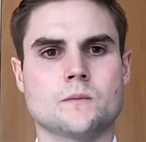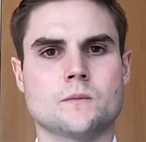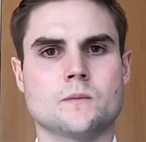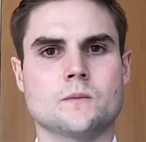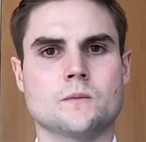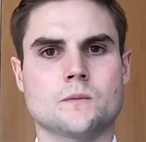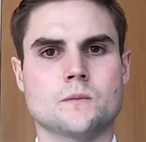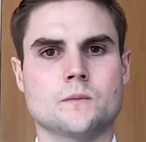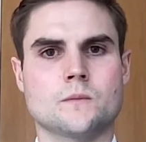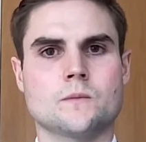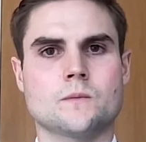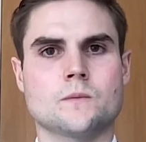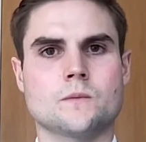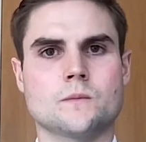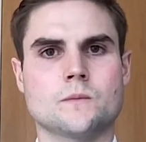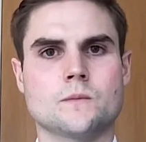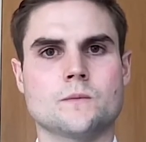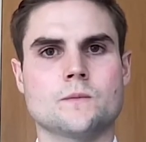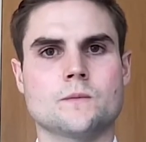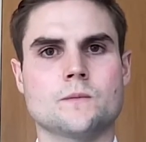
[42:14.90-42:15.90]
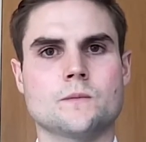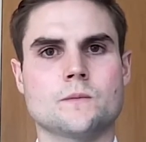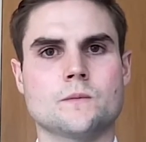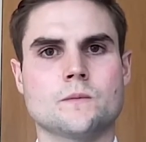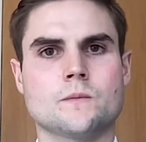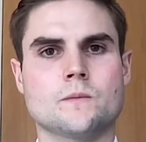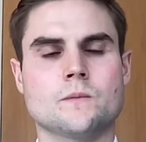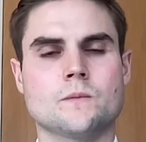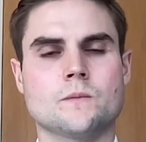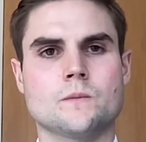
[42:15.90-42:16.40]

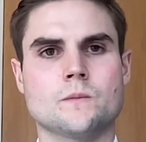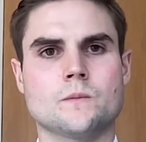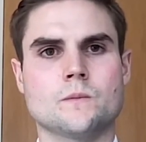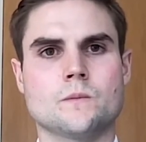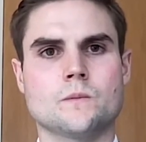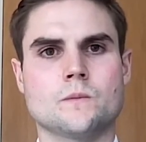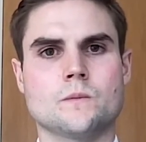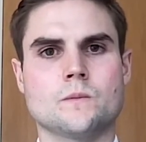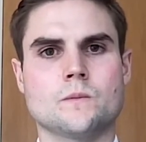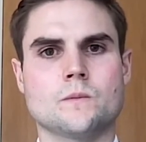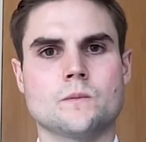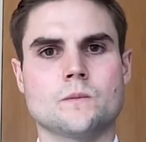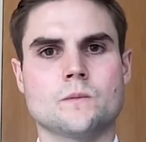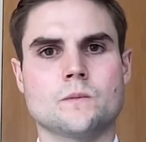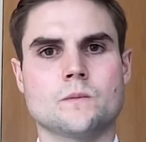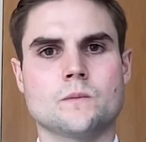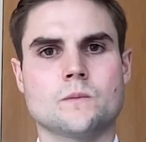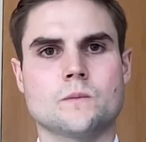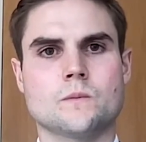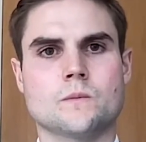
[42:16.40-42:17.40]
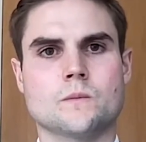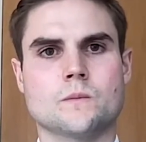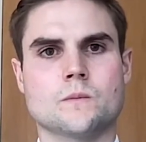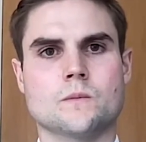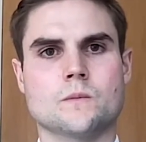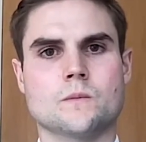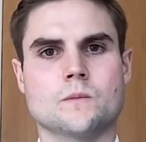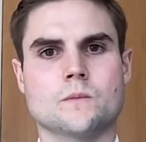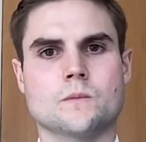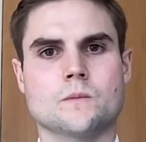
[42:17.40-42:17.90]

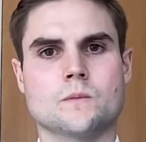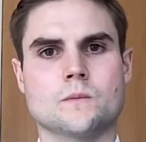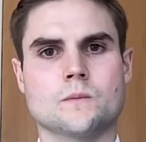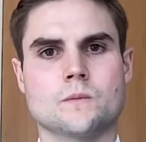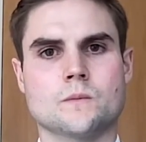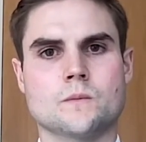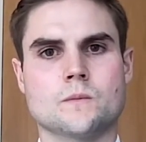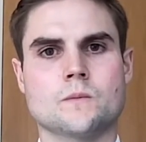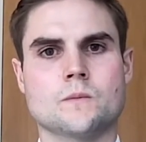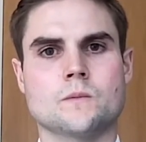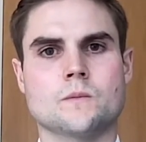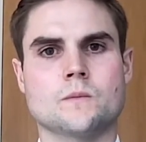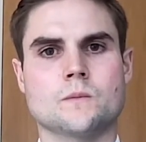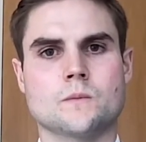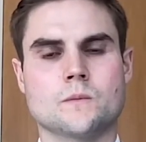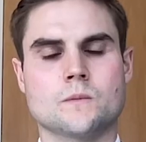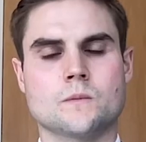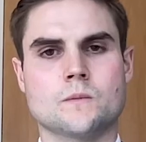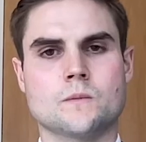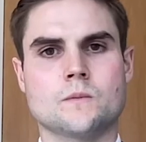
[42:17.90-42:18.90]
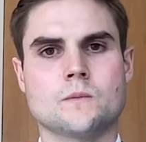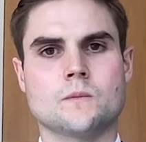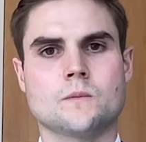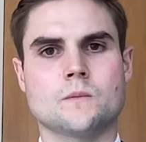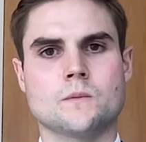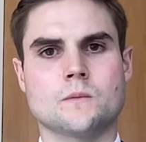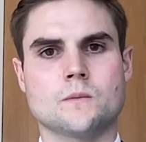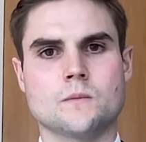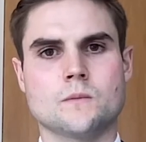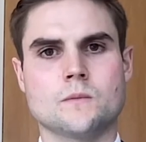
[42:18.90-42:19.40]

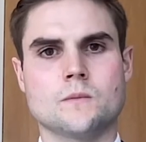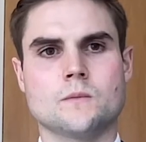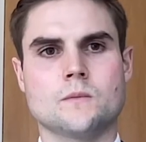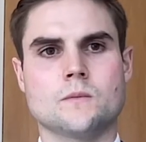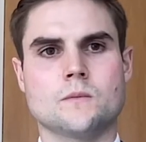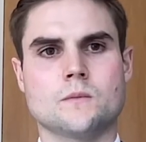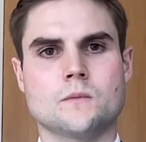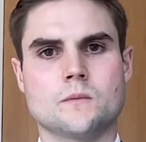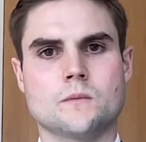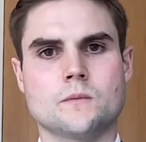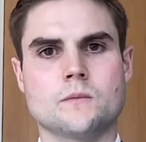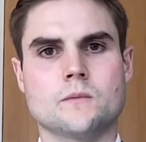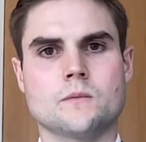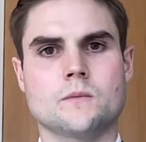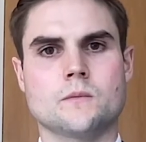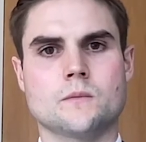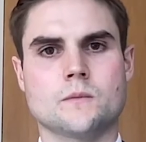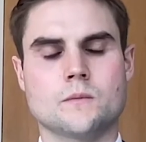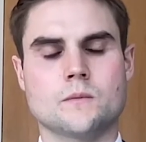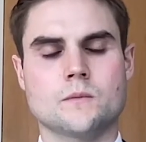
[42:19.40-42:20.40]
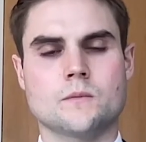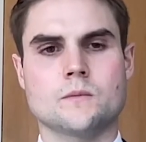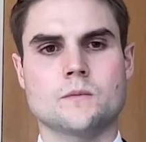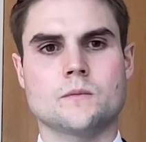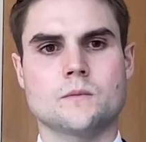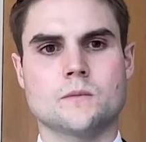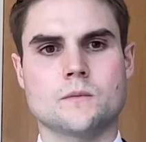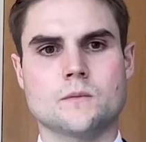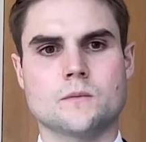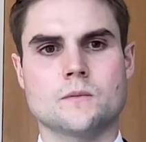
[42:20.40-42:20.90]

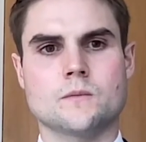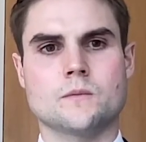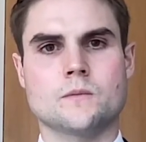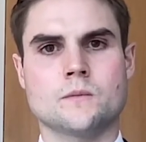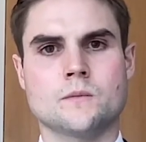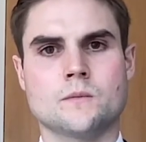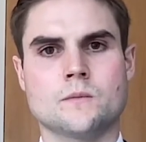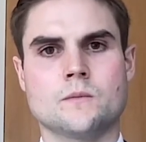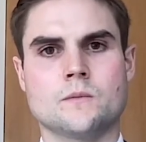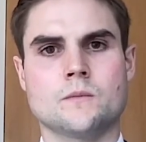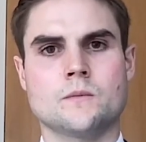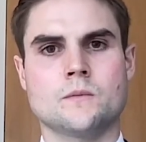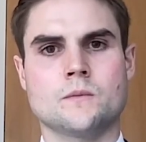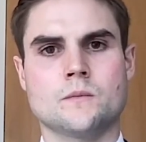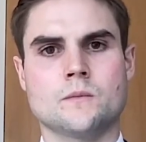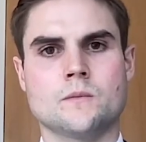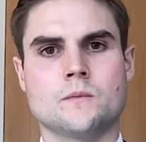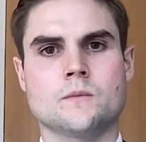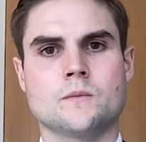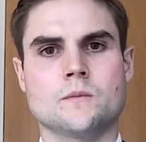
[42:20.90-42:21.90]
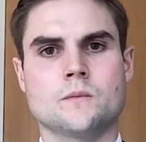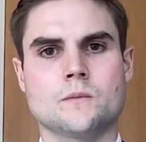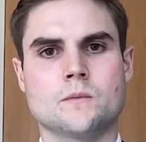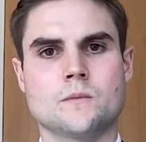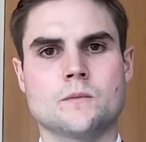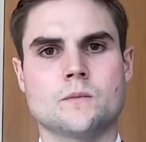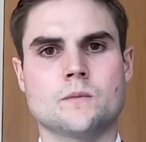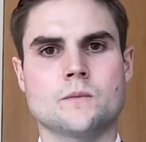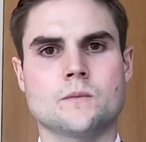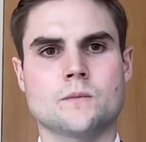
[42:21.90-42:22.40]

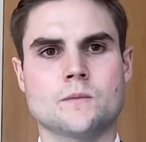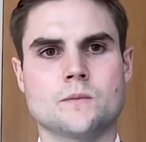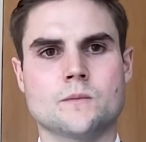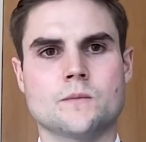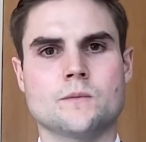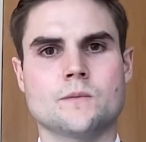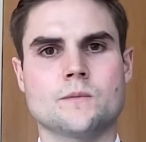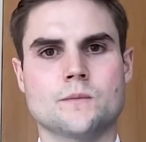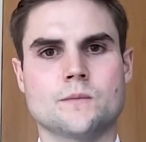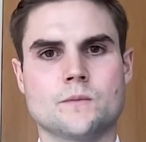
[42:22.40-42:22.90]
This person isn't speaking.